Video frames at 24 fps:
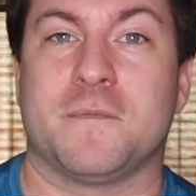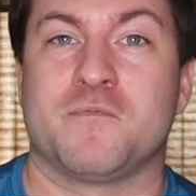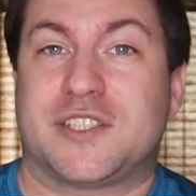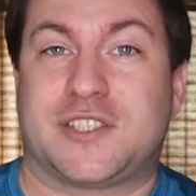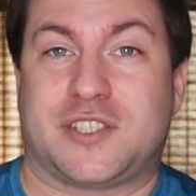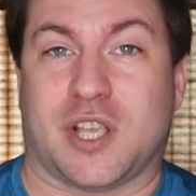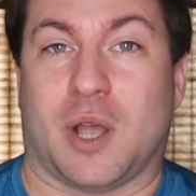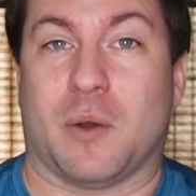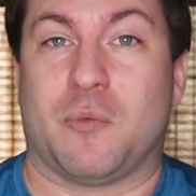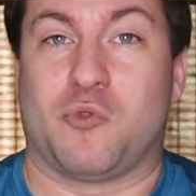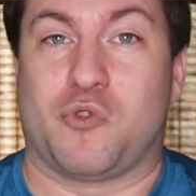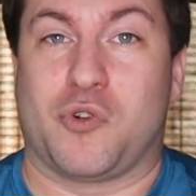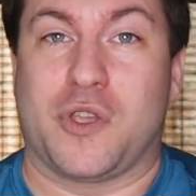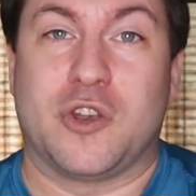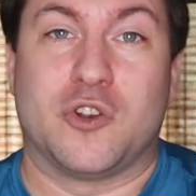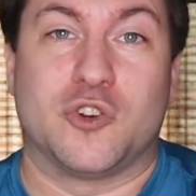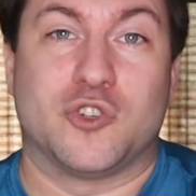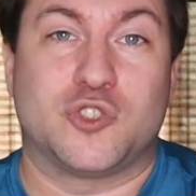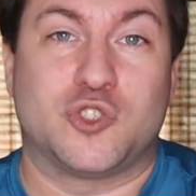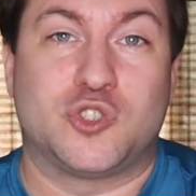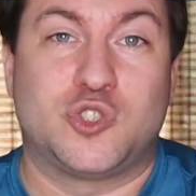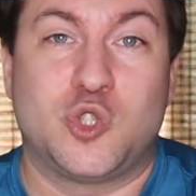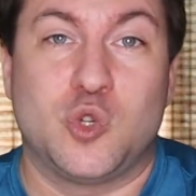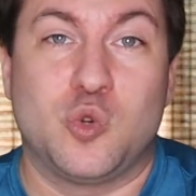Some
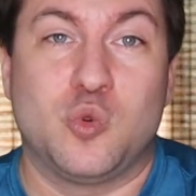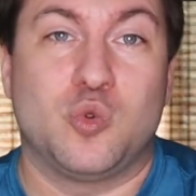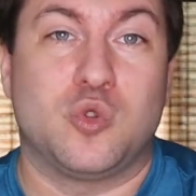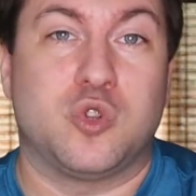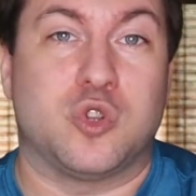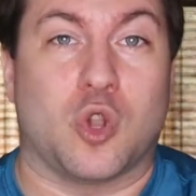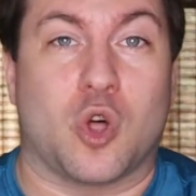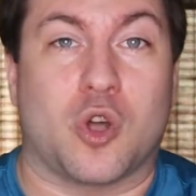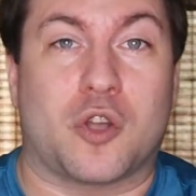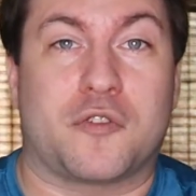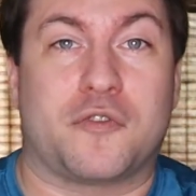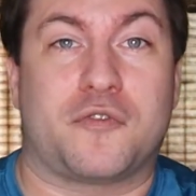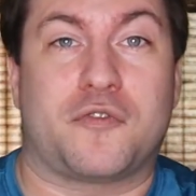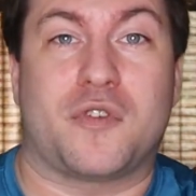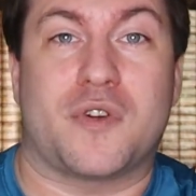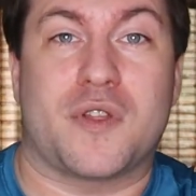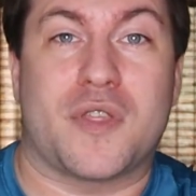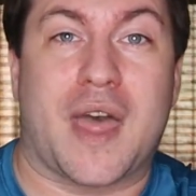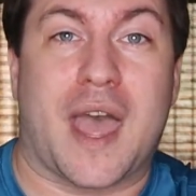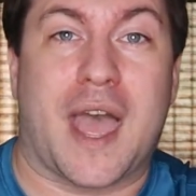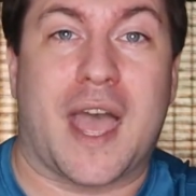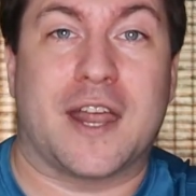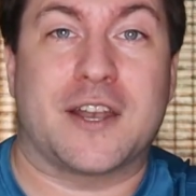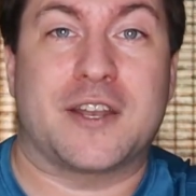readers do look for
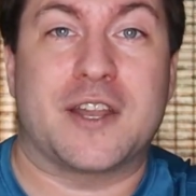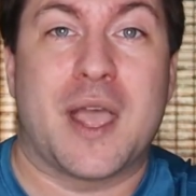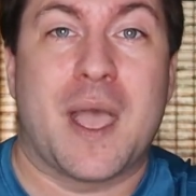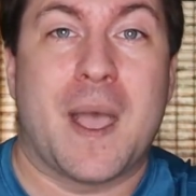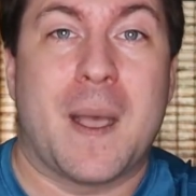that,